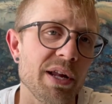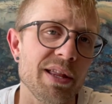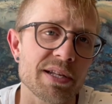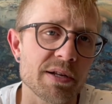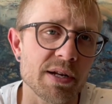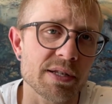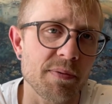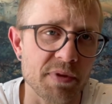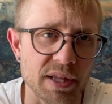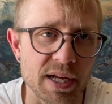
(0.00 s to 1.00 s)
That's not
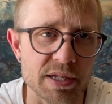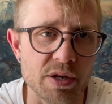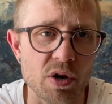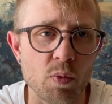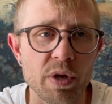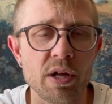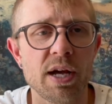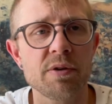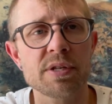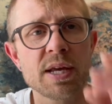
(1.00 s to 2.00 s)
something that's in our
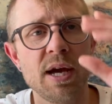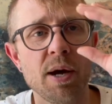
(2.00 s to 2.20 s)
wheelhouse.